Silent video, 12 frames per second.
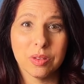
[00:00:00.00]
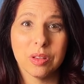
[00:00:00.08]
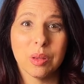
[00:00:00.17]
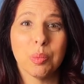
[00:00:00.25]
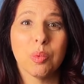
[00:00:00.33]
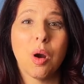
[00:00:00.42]
to
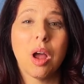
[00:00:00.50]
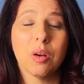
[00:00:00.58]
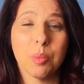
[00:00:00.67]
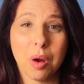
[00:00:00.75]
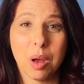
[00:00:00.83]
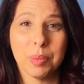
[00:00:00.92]
the
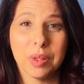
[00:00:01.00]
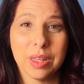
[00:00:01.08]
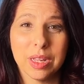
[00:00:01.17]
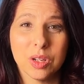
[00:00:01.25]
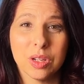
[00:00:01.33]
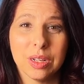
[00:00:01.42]
broader
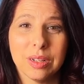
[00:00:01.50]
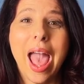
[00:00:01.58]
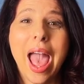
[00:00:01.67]
population.